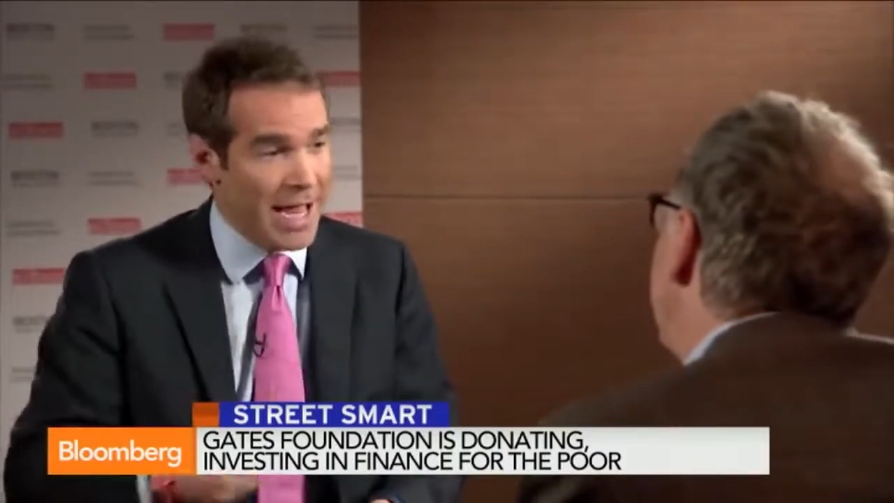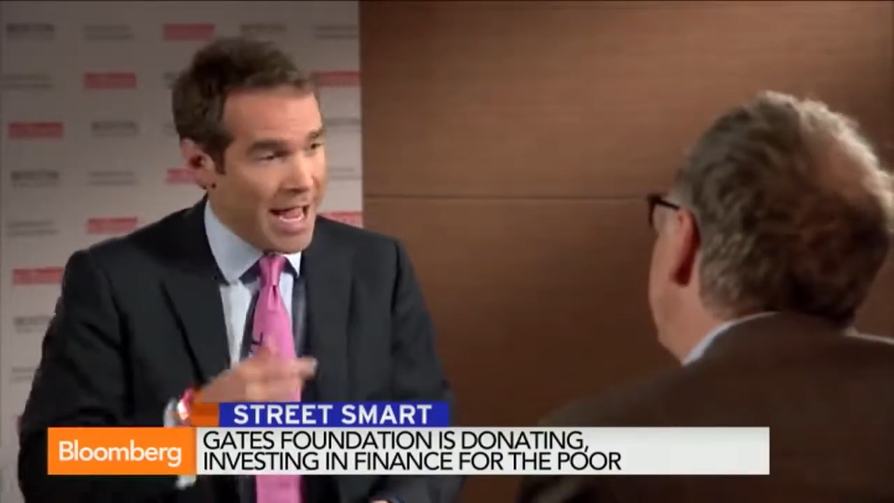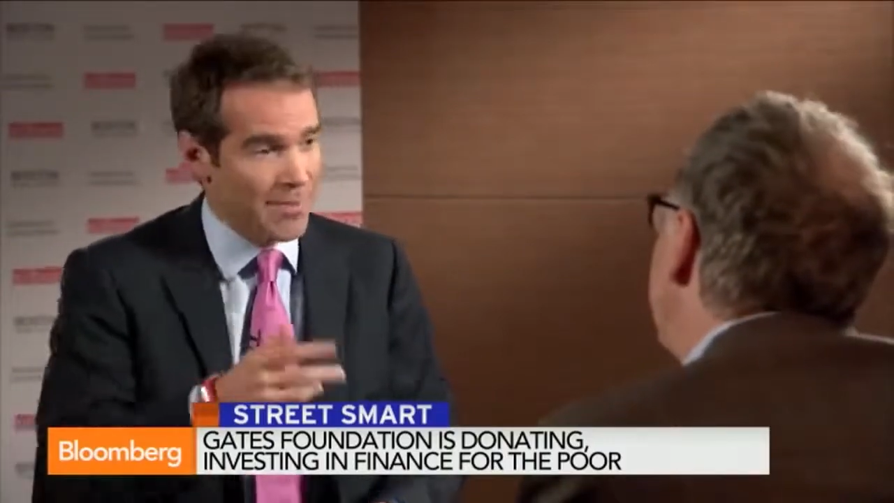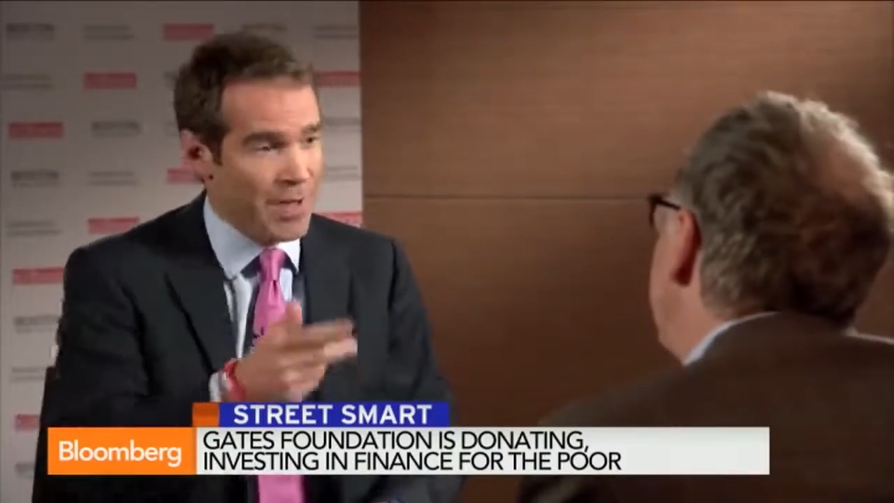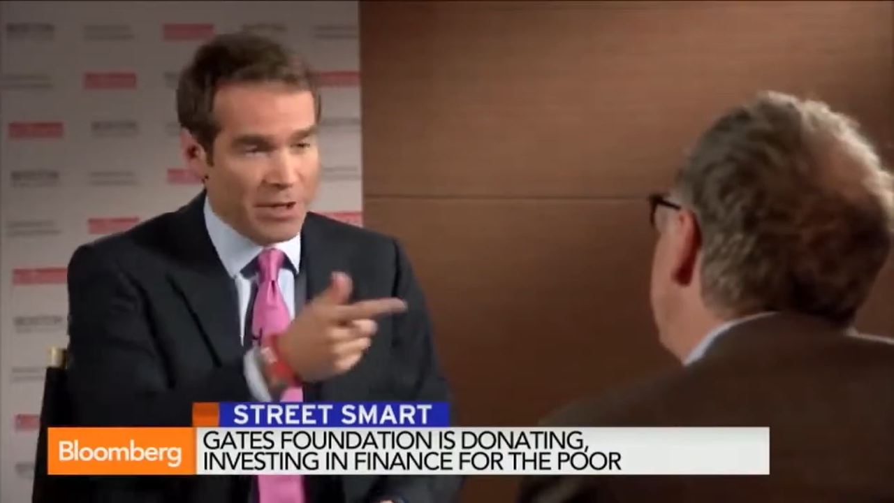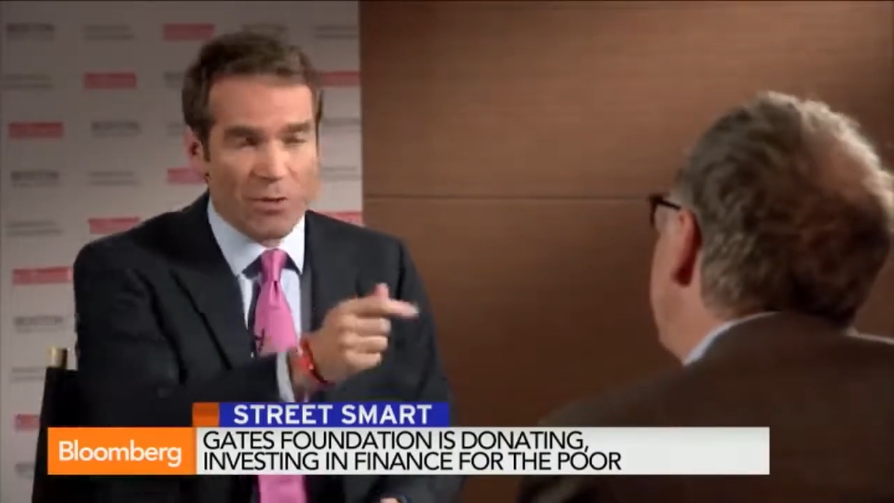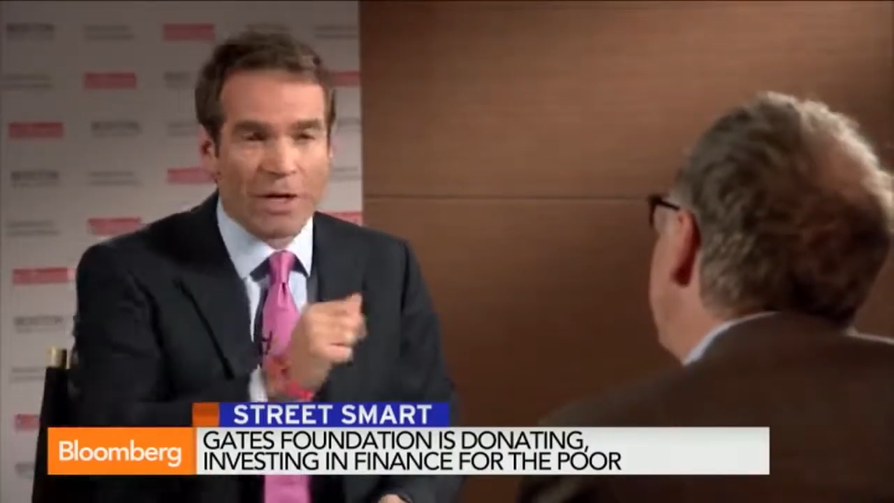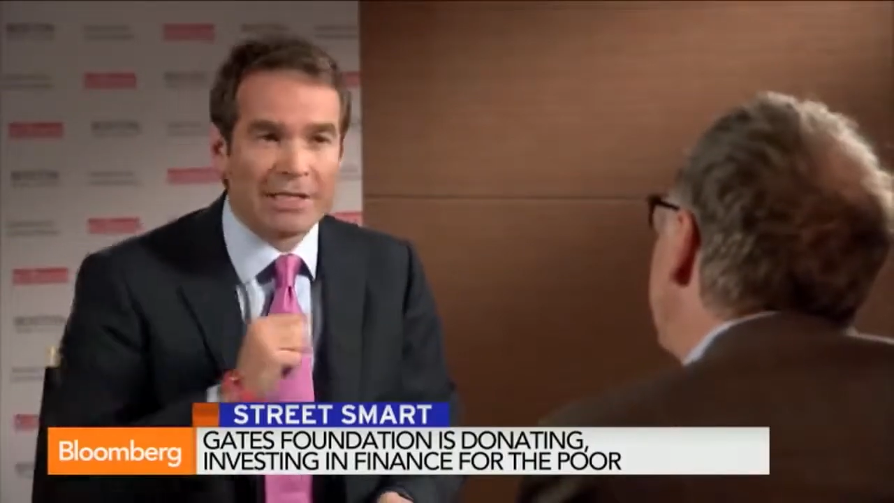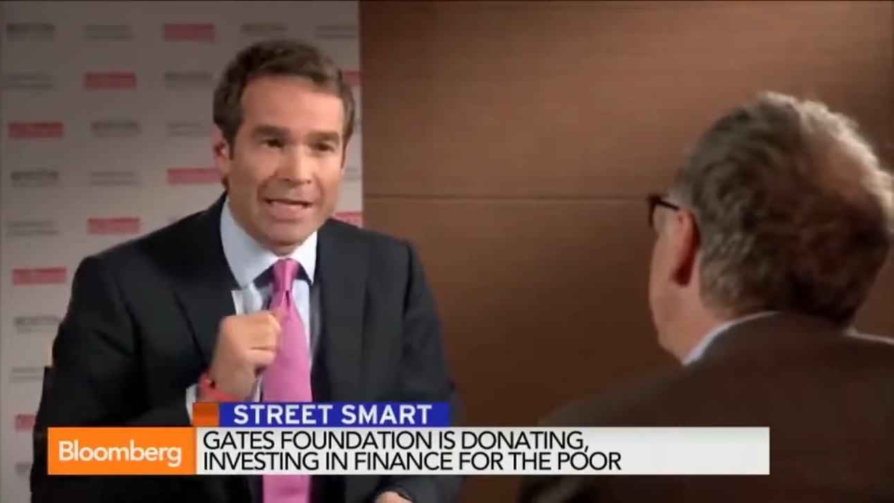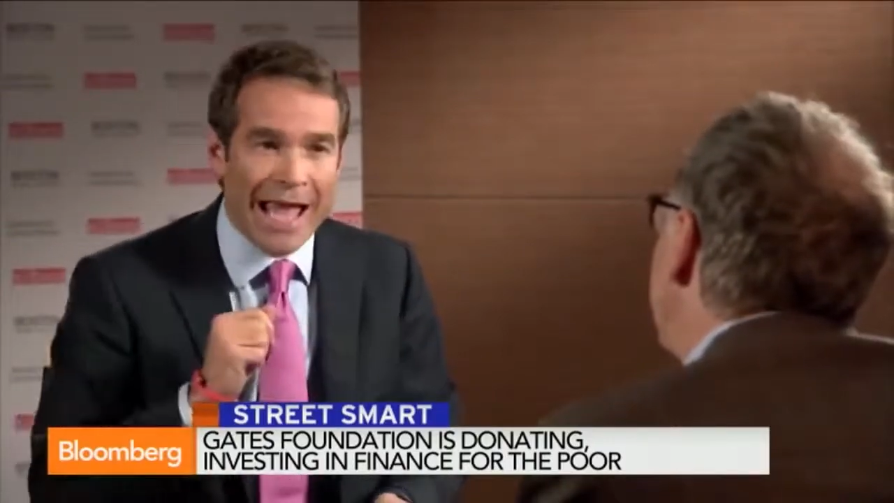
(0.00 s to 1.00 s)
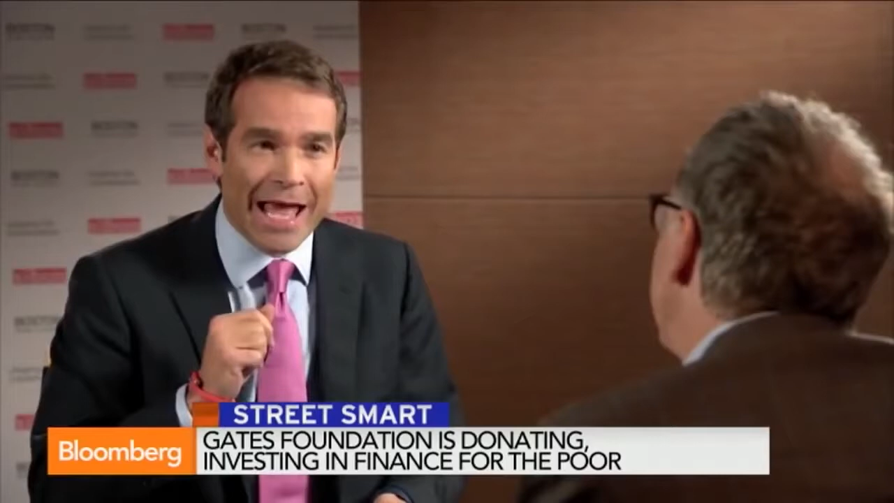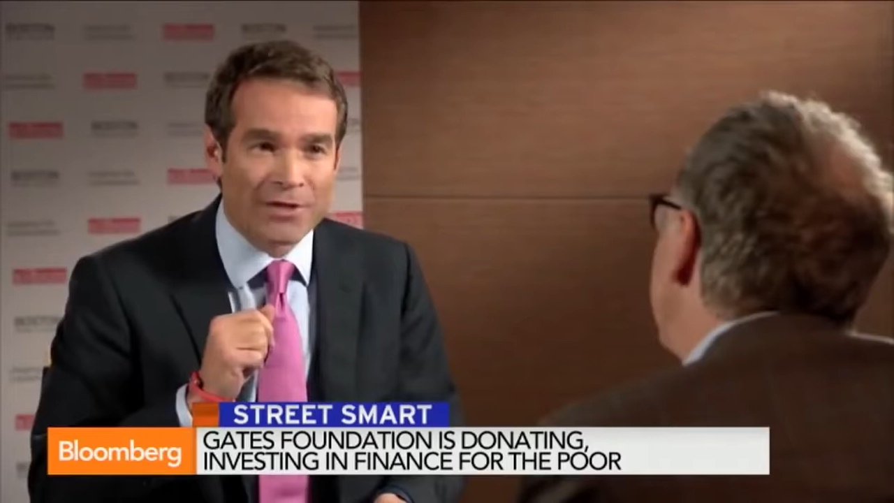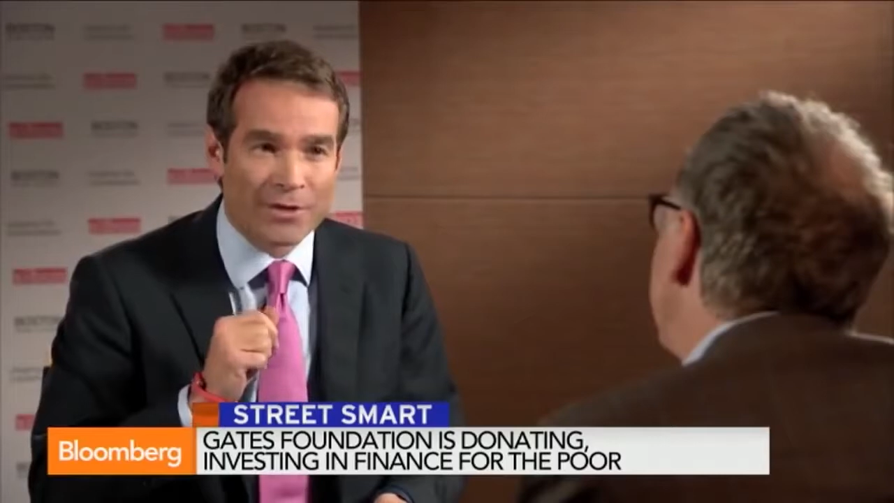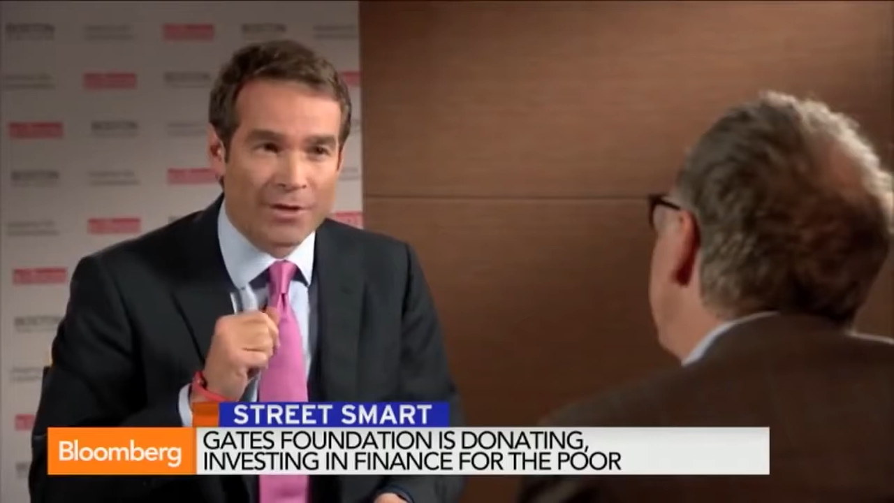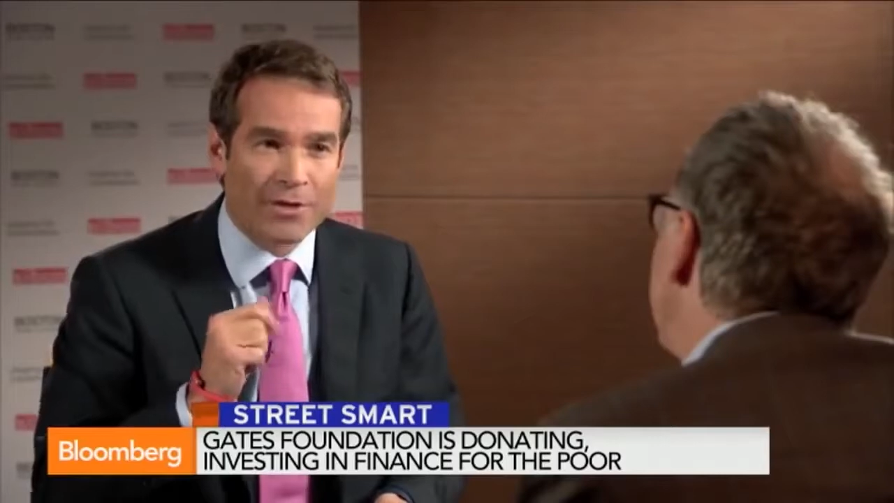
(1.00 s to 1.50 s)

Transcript: hey, Bitcoin is the answer to